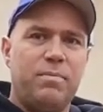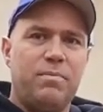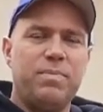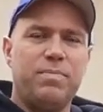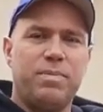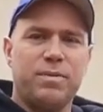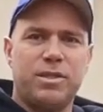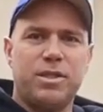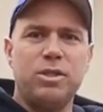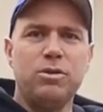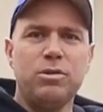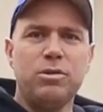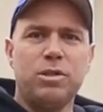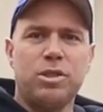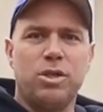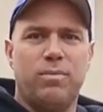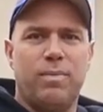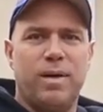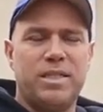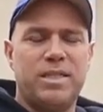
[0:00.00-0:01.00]
People sue
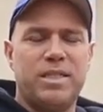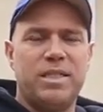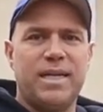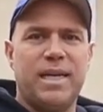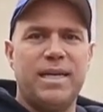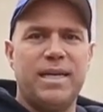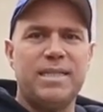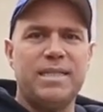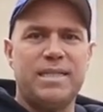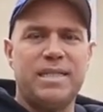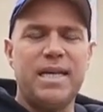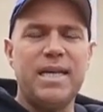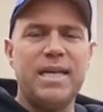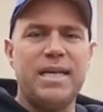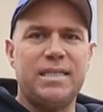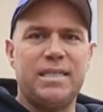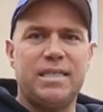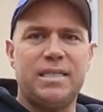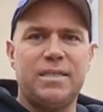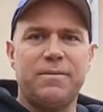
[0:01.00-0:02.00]
so much in the United
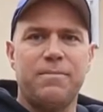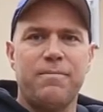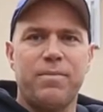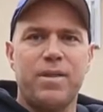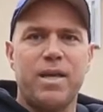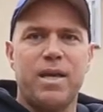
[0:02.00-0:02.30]
States.